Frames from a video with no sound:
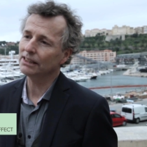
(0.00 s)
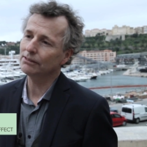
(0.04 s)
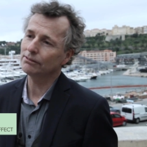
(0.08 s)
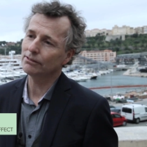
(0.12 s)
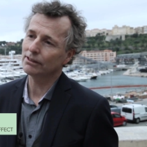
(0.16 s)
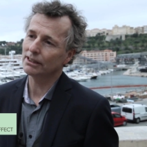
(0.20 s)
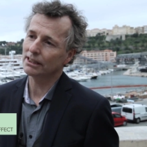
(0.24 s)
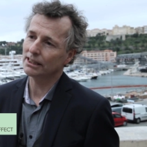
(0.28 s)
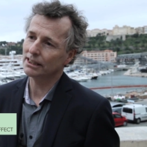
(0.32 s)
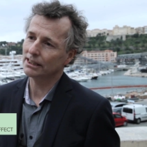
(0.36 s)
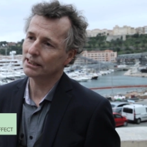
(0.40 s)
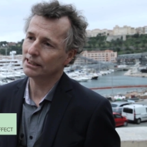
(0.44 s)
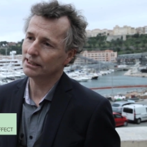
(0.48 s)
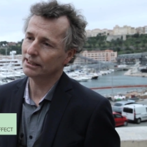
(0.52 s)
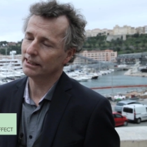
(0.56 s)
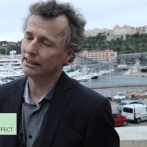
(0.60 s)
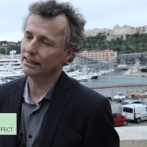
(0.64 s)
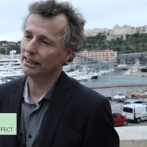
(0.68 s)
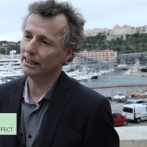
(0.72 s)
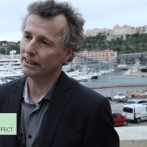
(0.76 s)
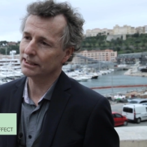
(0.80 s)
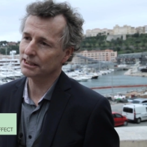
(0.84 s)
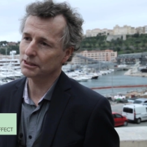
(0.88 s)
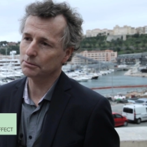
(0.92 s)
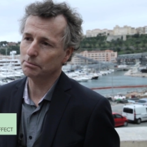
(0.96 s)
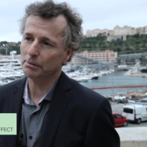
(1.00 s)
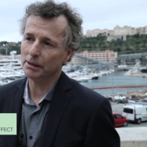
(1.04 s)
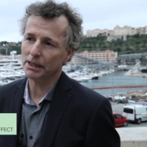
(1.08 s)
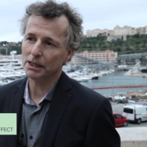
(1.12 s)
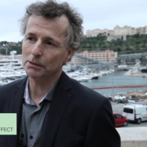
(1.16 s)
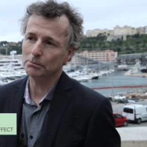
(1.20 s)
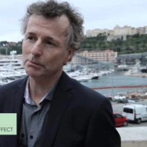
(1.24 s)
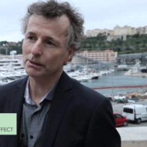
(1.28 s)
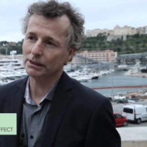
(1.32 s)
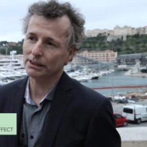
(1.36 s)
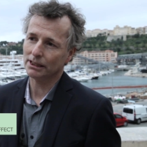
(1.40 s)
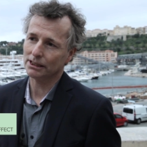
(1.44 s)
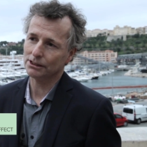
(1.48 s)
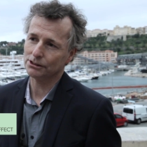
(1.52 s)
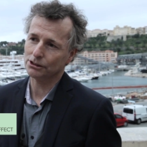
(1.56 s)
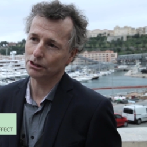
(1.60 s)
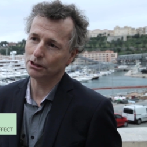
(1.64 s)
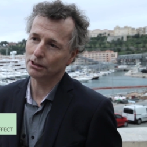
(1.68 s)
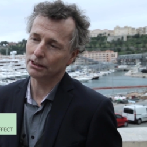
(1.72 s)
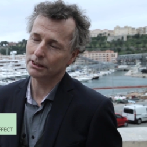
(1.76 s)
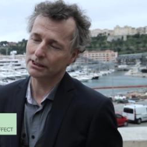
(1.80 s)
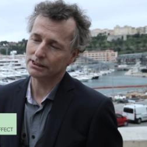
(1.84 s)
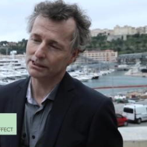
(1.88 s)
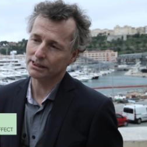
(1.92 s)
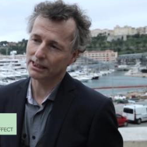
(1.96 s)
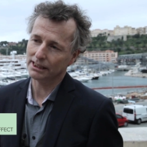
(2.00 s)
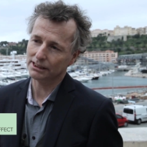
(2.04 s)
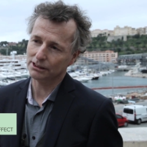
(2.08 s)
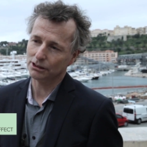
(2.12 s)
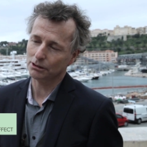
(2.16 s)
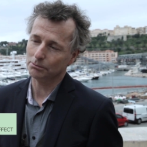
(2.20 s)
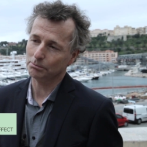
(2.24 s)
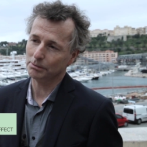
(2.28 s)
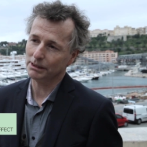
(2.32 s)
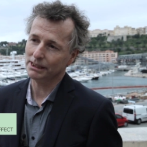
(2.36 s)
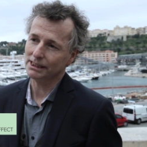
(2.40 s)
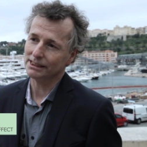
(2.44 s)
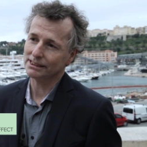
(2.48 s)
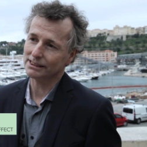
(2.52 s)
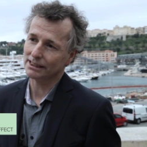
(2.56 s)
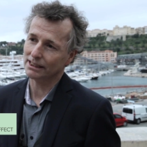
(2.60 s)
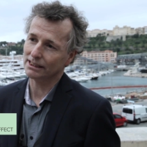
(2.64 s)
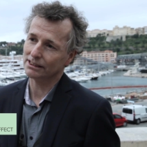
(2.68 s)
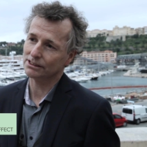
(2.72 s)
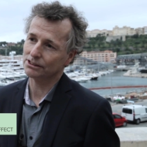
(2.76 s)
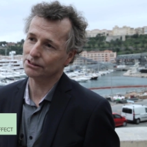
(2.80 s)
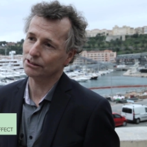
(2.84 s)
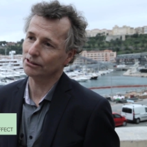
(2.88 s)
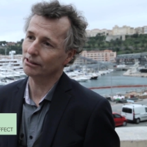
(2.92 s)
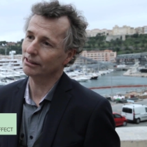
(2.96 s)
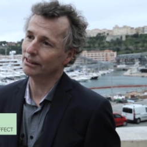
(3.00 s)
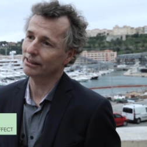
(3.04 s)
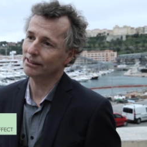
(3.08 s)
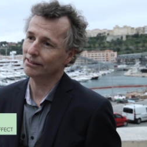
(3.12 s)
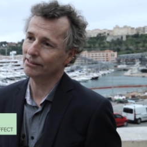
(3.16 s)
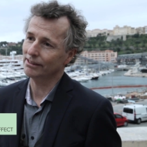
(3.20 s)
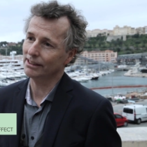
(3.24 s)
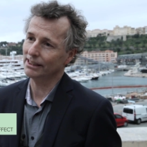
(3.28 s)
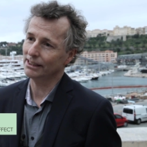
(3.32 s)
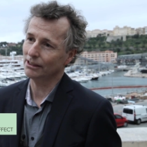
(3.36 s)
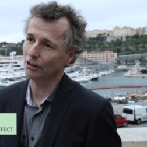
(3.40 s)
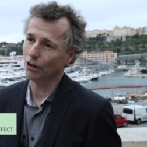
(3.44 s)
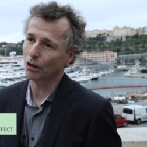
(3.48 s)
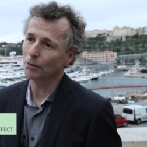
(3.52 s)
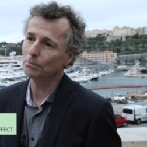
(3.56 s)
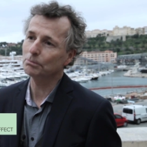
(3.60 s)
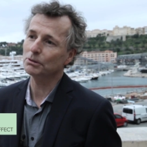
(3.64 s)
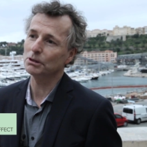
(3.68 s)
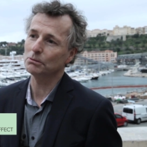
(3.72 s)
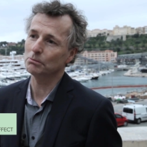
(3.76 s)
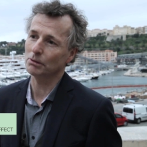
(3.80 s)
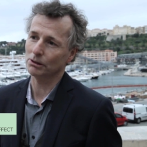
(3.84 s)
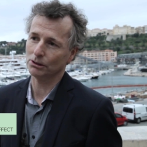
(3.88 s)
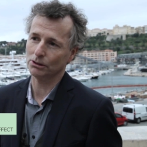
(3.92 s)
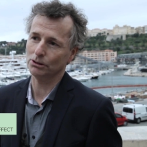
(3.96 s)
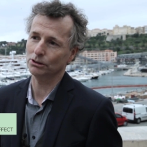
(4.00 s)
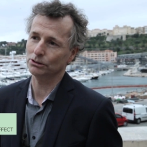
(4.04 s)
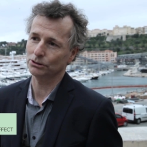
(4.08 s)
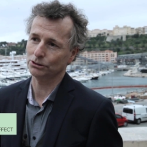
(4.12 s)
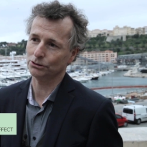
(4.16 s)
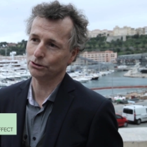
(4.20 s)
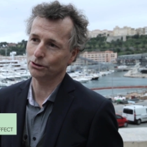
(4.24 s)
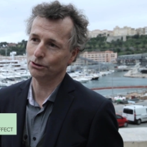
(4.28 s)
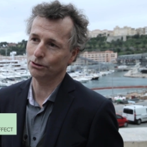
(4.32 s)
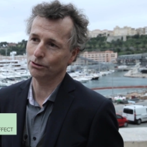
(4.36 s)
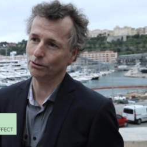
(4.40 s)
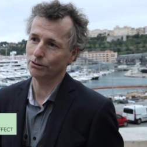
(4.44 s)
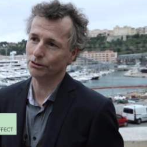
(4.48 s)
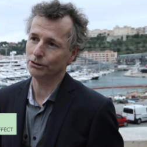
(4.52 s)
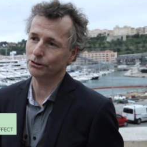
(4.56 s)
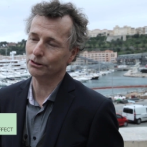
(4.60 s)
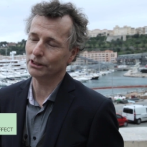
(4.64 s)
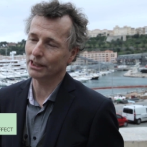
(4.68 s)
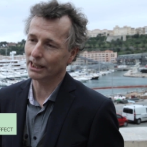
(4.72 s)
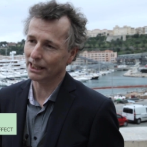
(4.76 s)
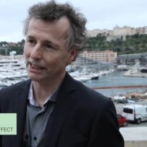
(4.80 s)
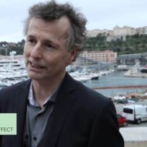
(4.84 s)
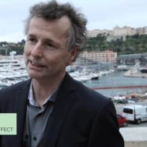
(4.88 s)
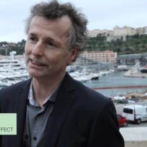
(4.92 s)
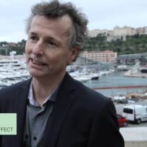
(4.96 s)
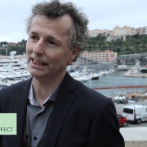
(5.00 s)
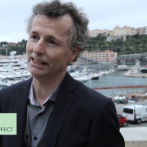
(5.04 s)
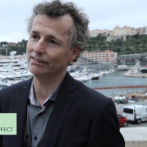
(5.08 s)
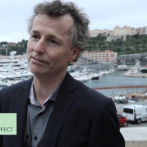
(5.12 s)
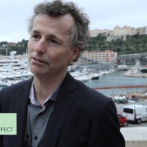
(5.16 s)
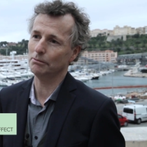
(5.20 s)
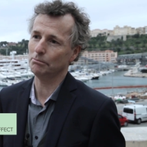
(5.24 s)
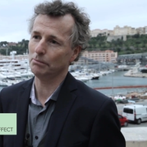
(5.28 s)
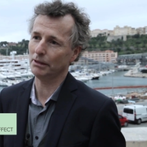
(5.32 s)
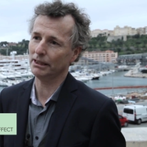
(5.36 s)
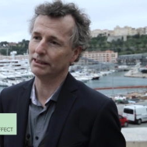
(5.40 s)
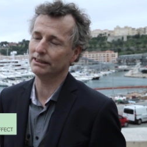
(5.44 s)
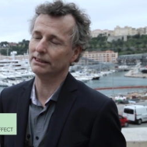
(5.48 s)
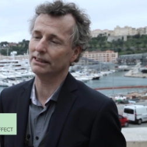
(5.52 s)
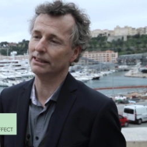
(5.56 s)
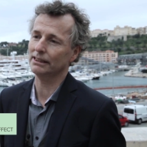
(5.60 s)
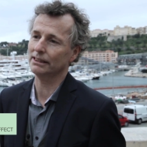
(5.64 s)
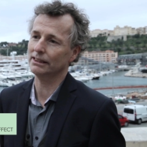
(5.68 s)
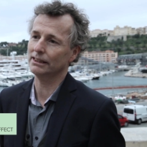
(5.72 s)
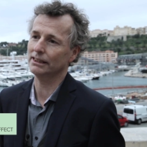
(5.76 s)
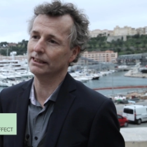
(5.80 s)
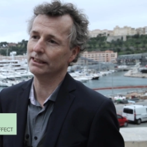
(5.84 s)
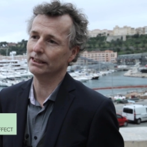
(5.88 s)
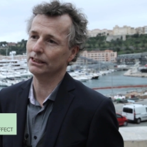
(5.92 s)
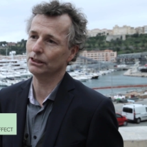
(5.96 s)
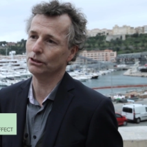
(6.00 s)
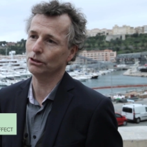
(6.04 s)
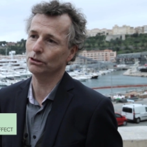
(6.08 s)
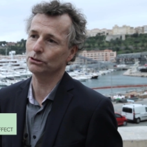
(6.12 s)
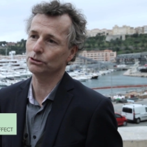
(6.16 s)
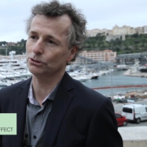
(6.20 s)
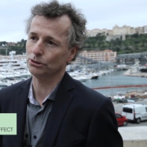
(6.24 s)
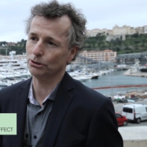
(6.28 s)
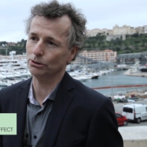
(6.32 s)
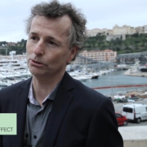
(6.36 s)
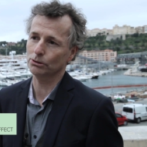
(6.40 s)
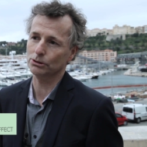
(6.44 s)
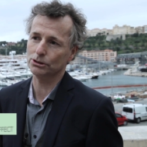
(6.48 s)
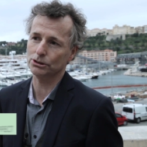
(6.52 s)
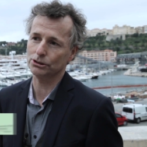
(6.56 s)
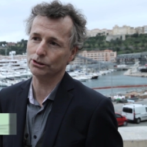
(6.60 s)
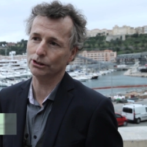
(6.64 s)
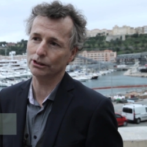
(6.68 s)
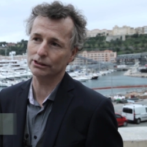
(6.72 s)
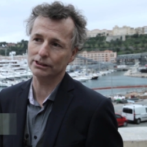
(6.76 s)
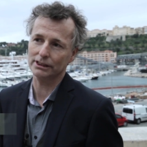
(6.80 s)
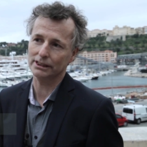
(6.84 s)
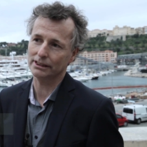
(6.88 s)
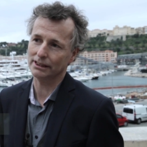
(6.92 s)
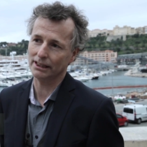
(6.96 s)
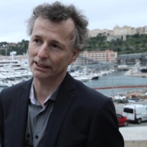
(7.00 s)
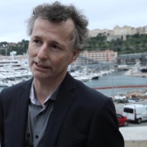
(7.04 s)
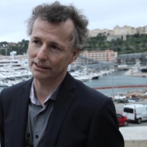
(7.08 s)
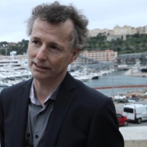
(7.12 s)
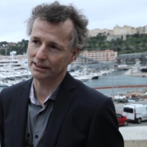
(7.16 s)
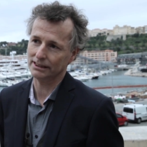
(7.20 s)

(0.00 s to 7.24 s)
of a uh, experimental setup is actually the optimal control. You can't have a better uh, controlled study than